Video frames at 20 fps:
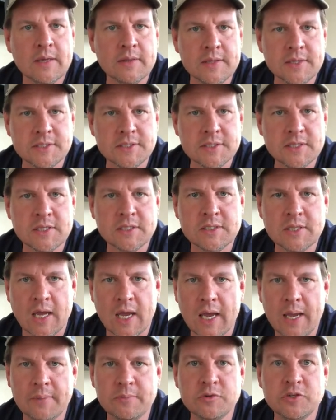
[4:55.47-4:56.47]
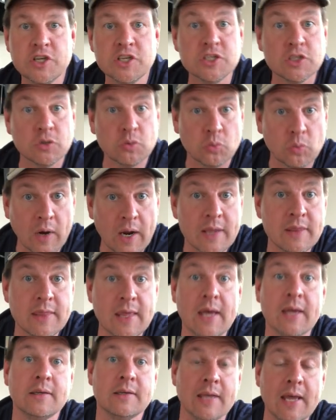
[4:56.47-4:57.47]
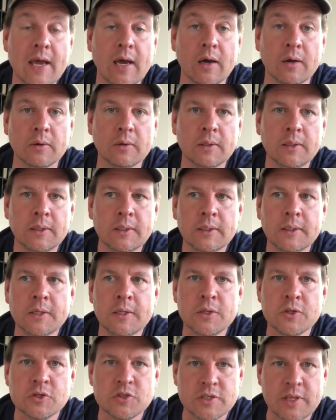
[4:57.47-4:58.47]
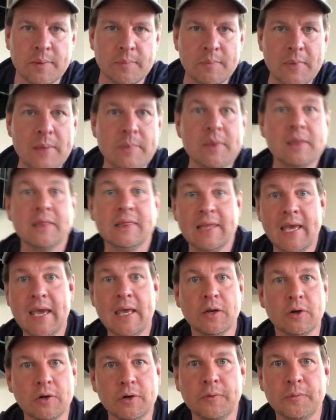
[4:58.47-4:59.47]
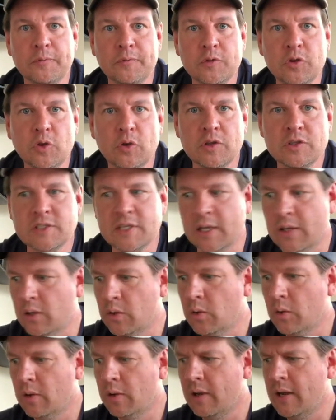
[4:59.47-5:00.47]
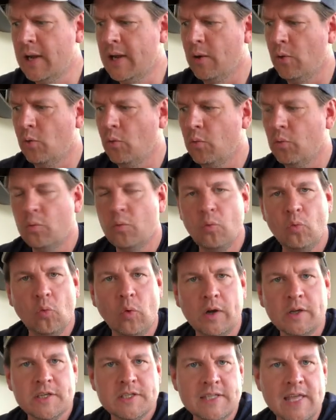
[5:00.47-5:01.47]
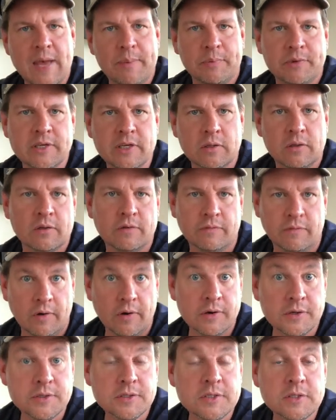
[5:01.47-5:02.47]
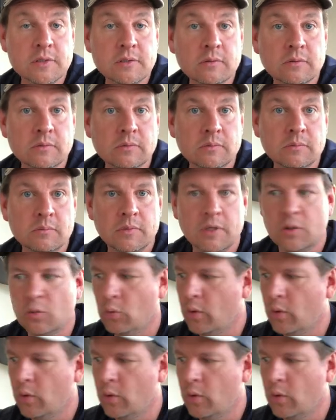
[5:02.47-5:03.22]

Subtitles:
This is the time just to write that down so that maybe later you can say, what does that particular verse mean?